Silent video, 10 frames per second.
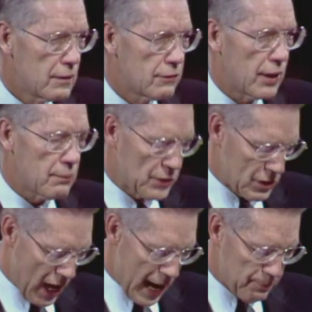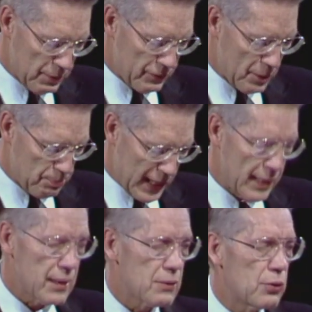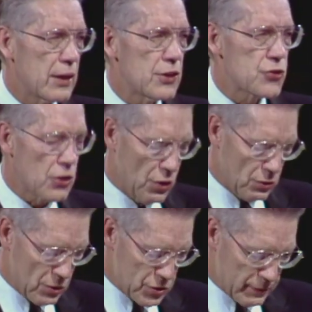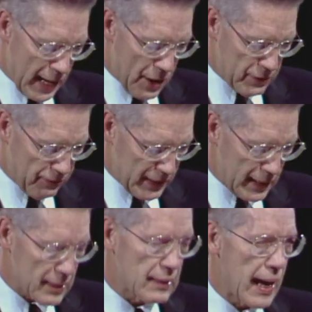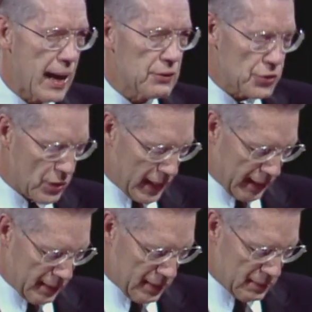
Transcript: From the top of the peak where the soles of our feet now tread,